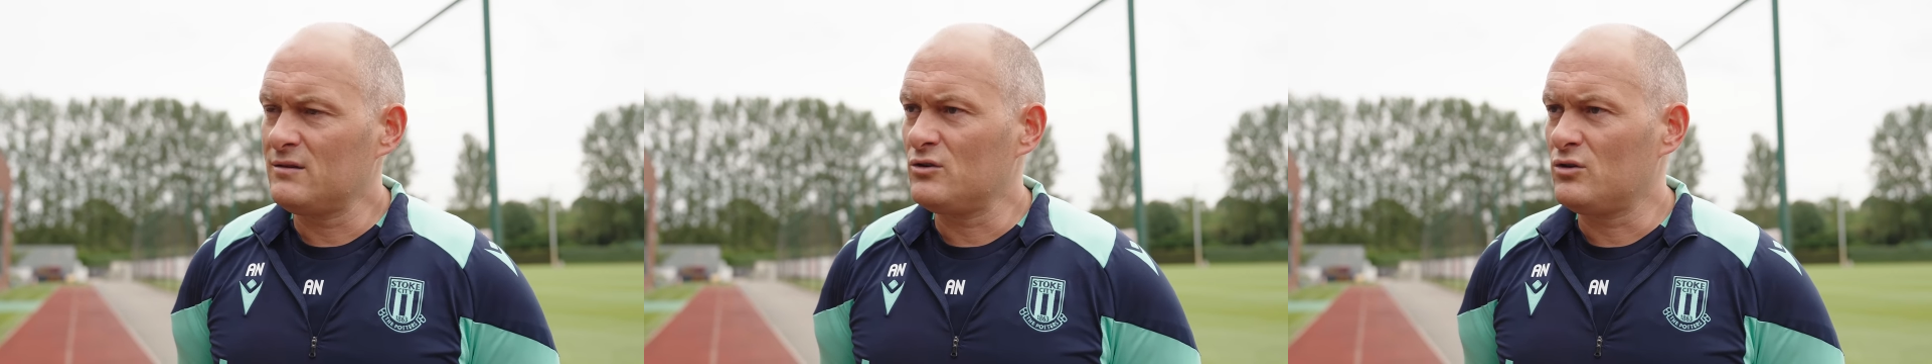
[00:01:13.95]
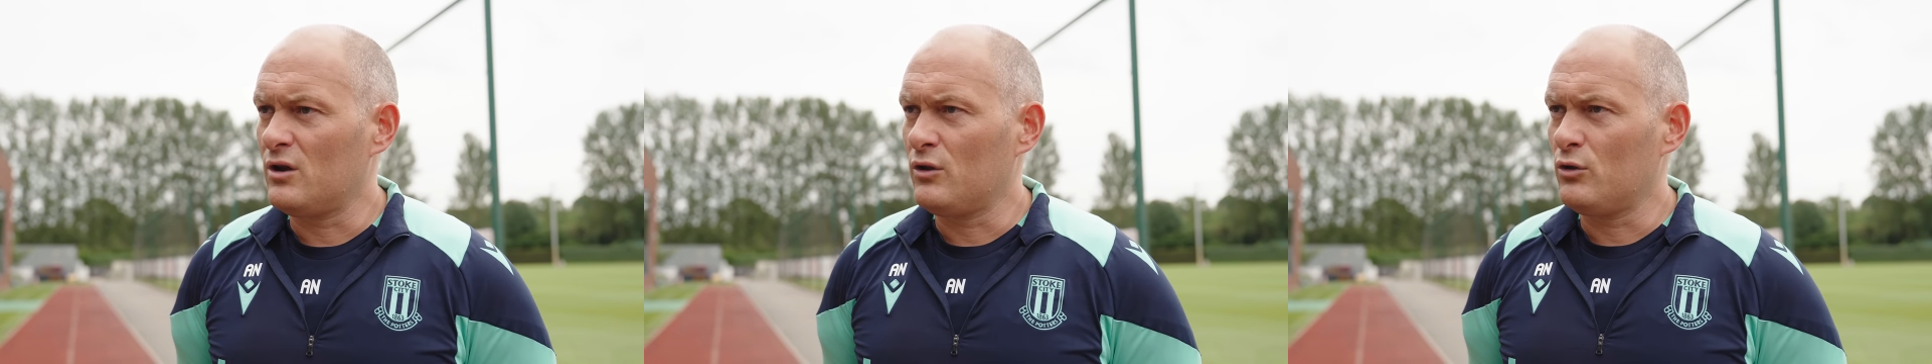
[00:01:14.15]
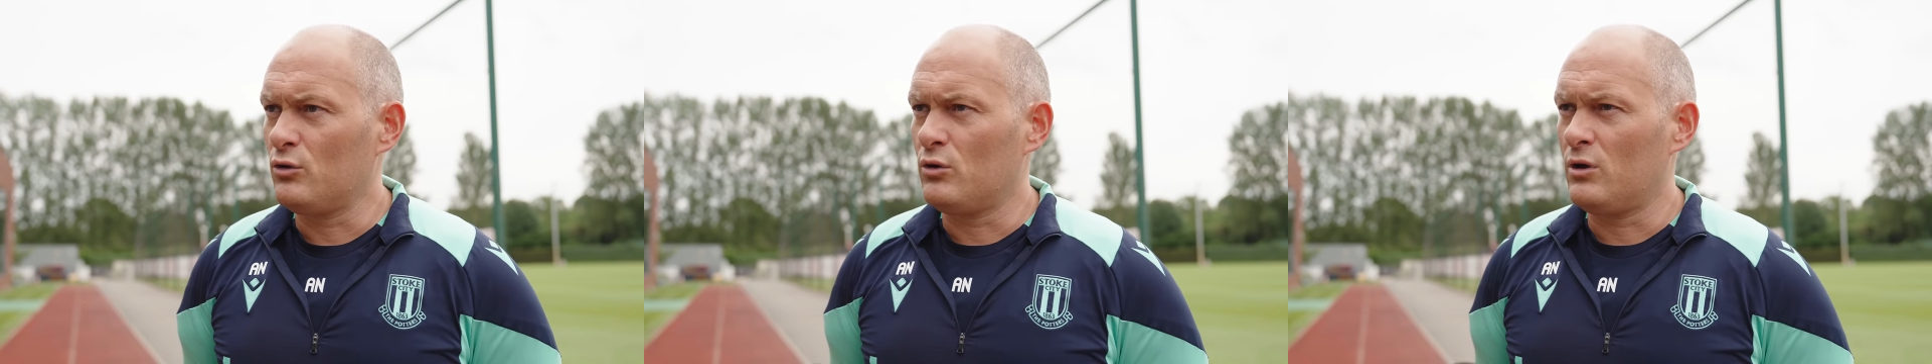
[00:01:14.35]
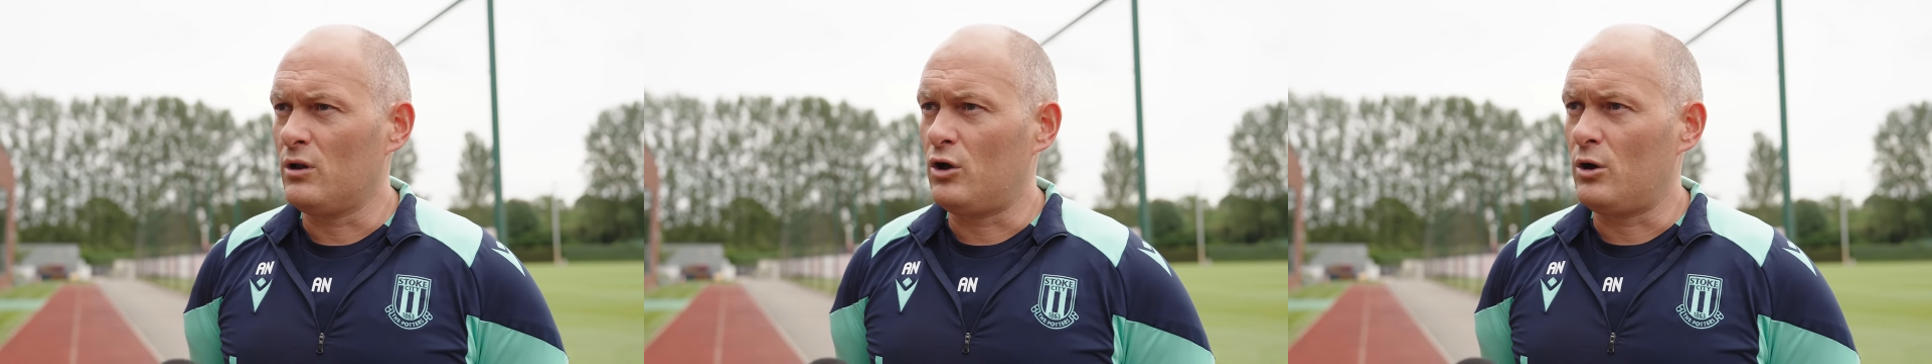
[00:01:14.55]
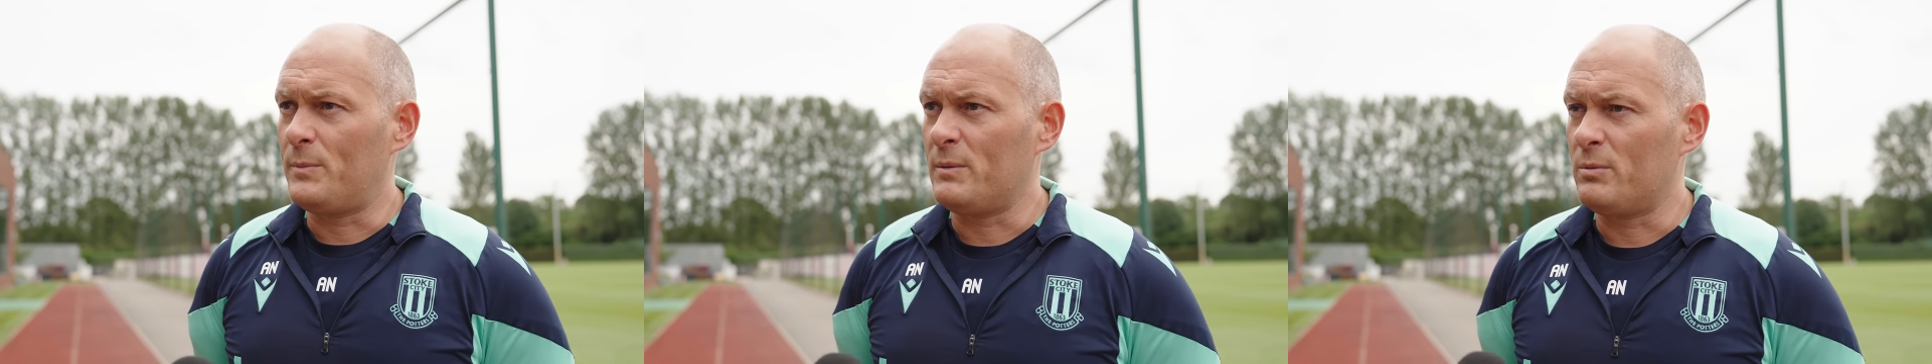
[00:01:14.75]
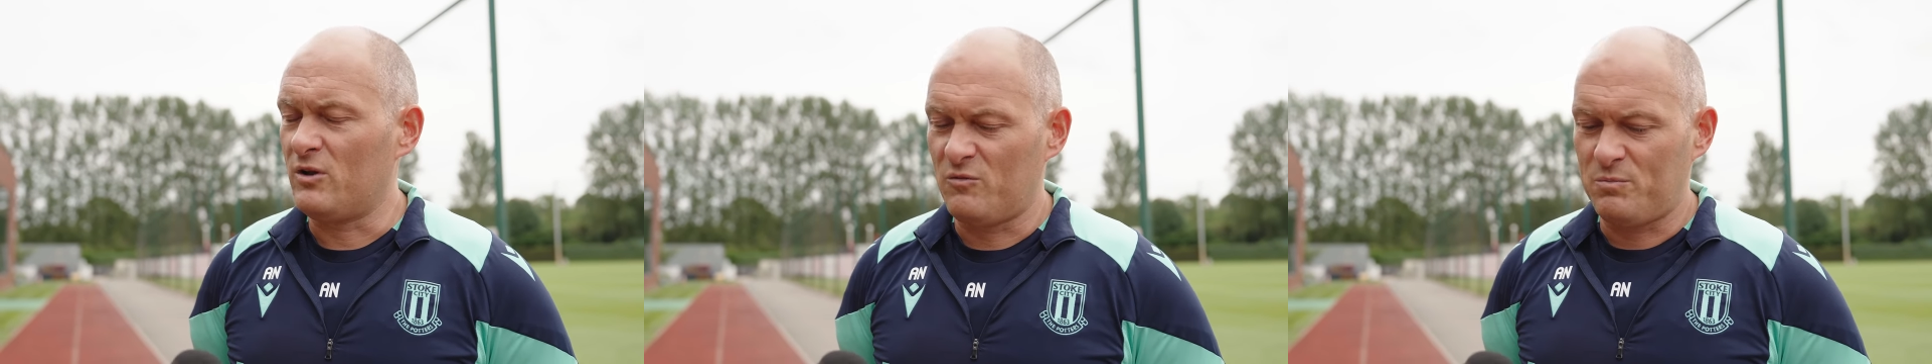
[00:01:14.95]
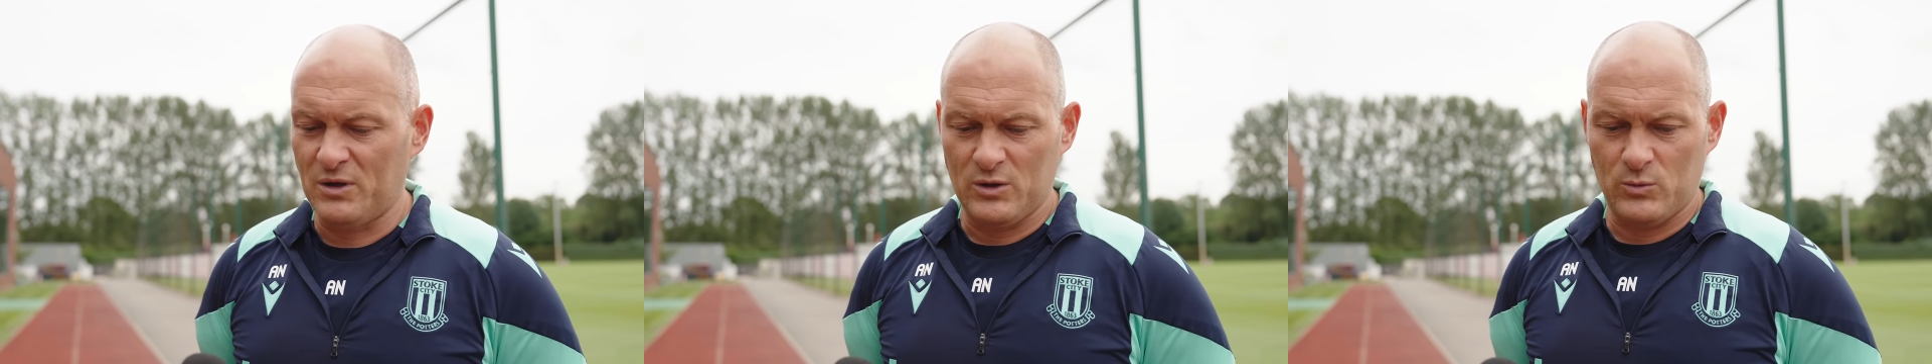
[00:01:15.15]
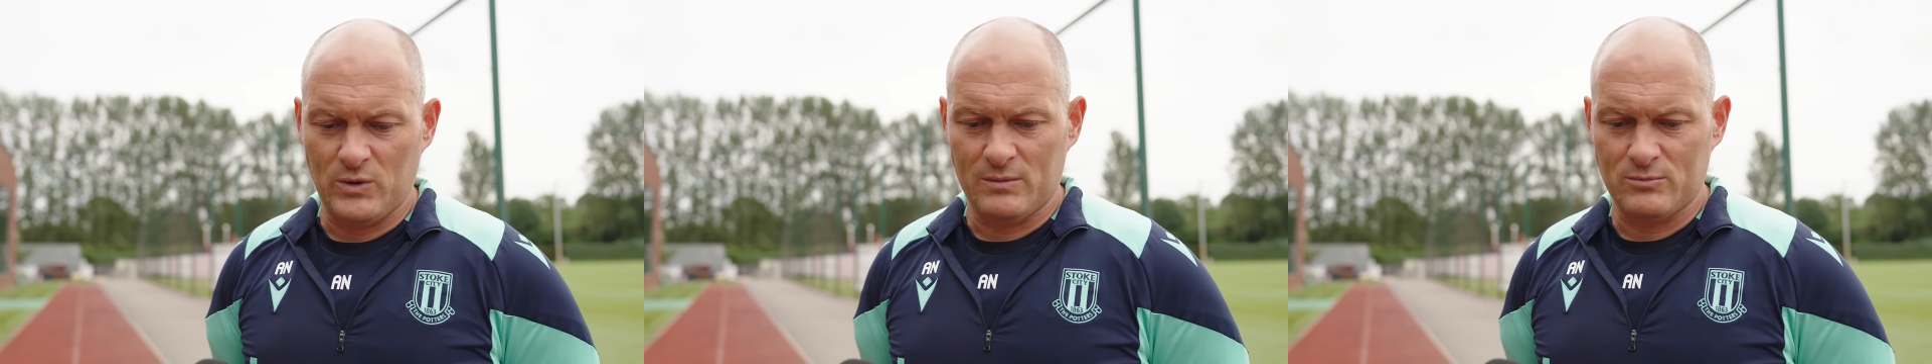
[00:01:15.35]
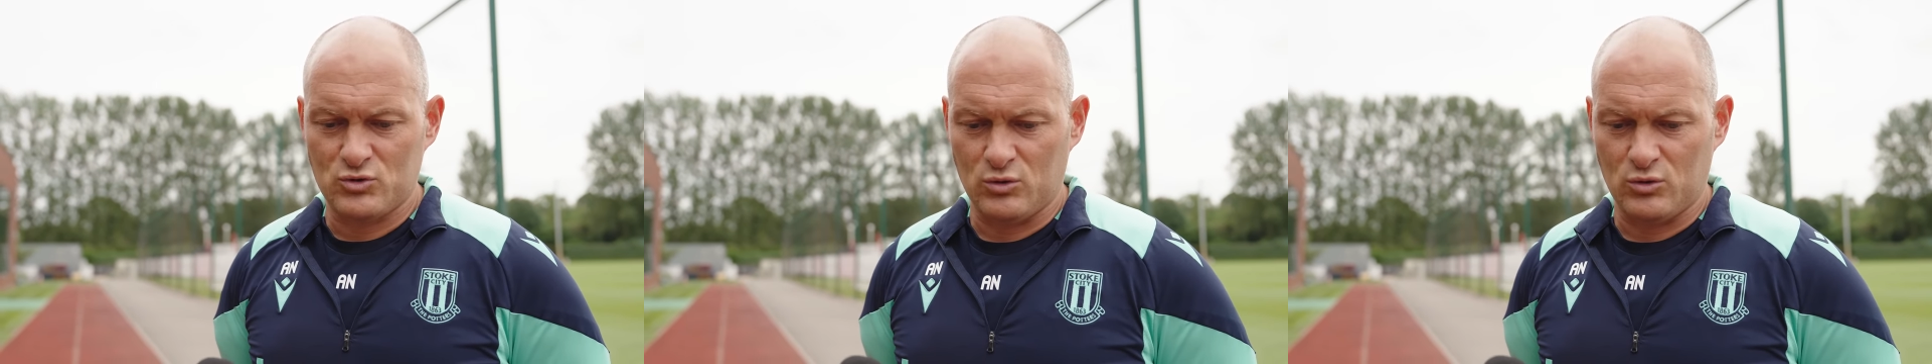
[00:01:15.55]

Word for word: You know, I know a lot of people that have played with him.